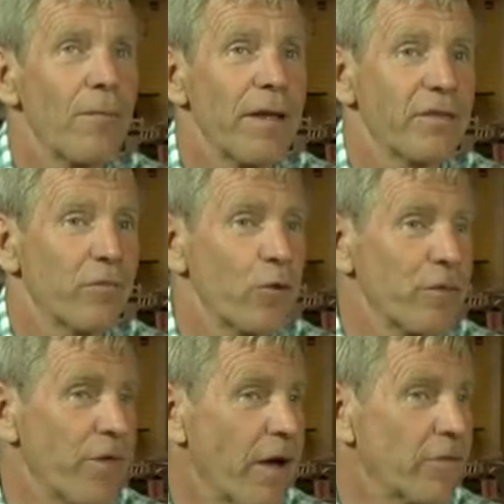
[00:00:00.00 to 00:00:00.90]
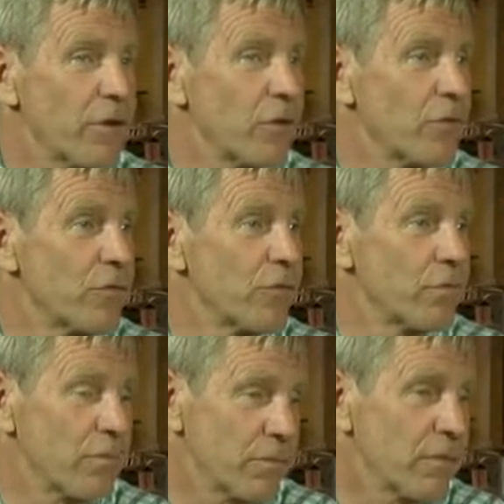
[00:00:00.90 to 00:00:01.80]
That's 45 years.
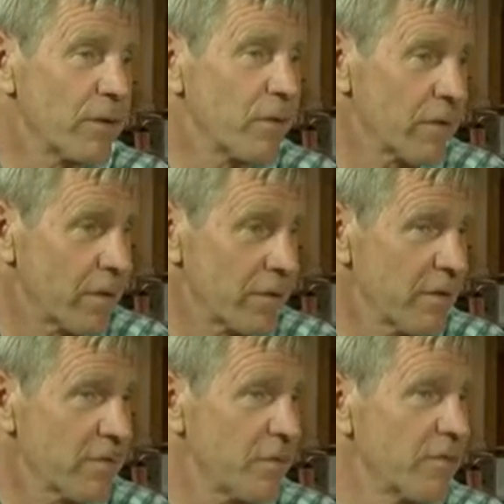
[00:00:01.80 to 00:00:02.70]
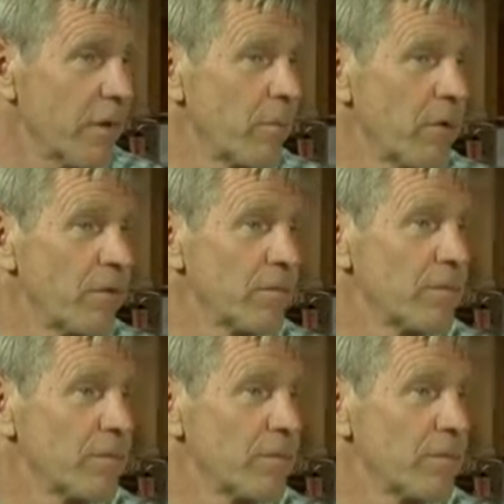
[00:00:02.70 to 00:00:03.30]
This December.